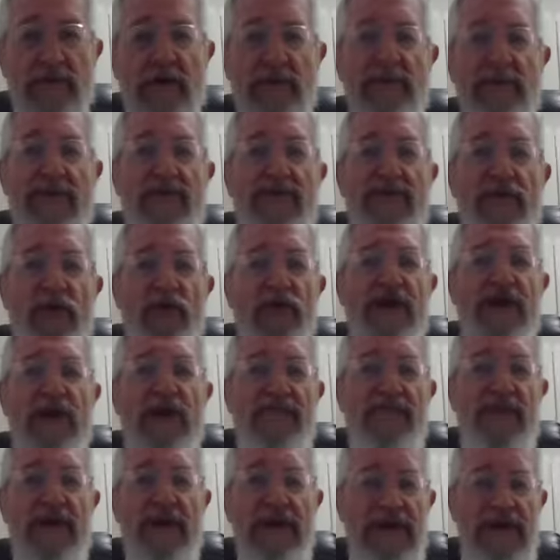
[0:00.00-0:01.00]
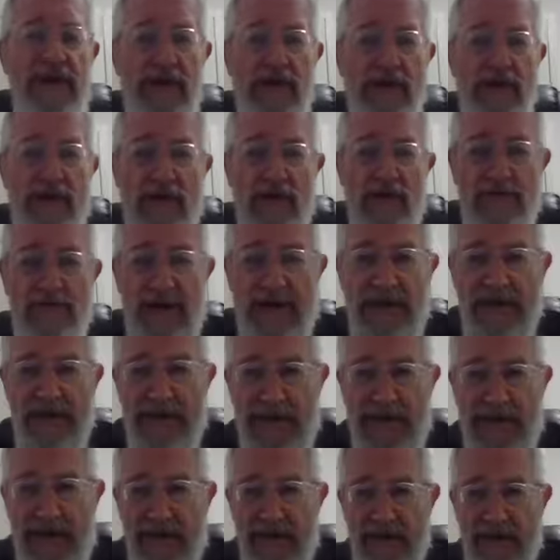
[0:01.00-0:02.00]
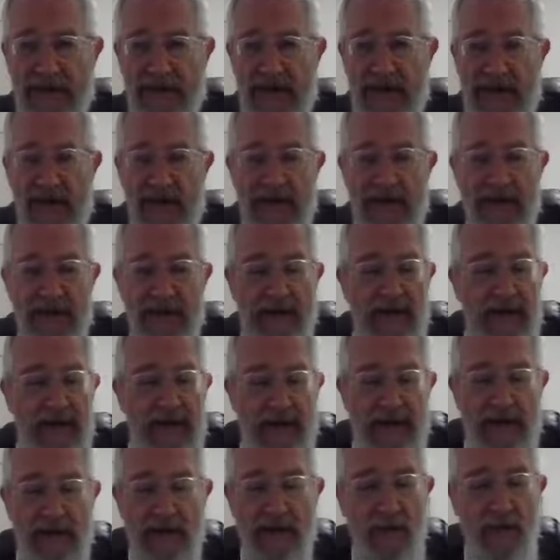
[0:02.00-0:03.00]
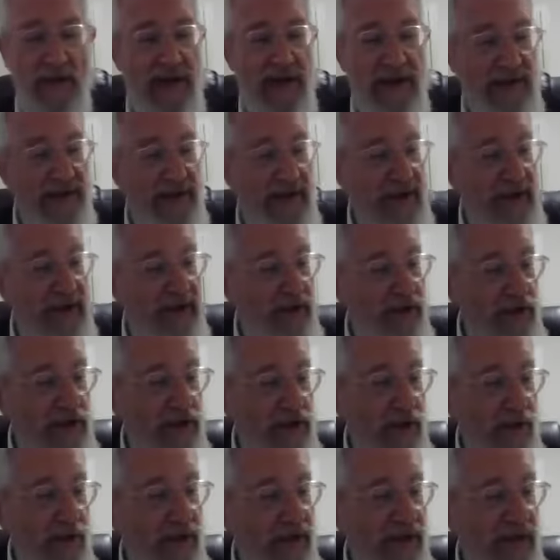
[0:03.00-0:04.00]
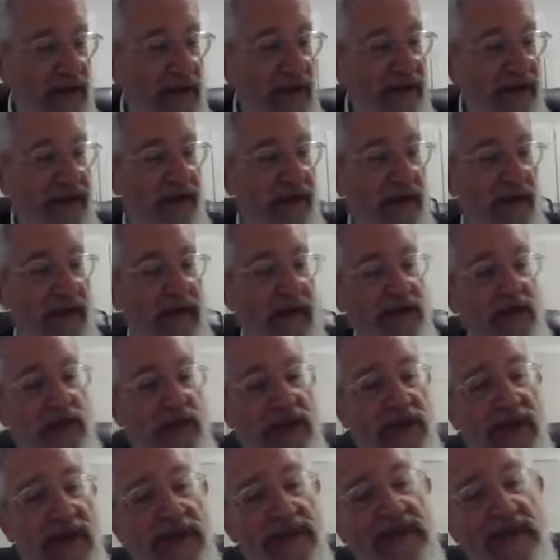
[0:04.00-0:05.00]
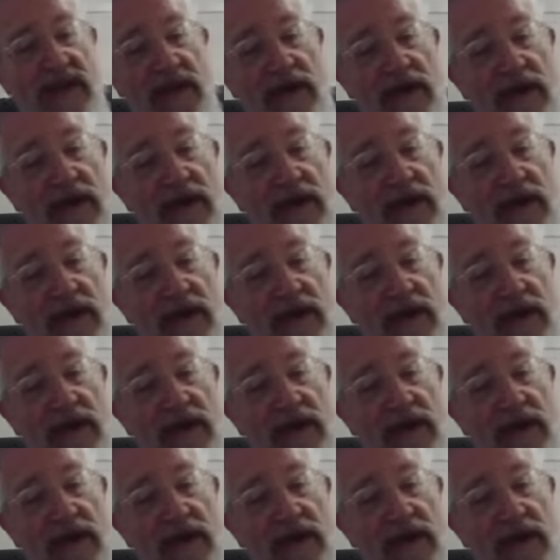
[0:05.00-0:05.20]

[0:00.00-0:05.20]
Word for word: But before he brings that korban on the eighth day, he went into the Lishkas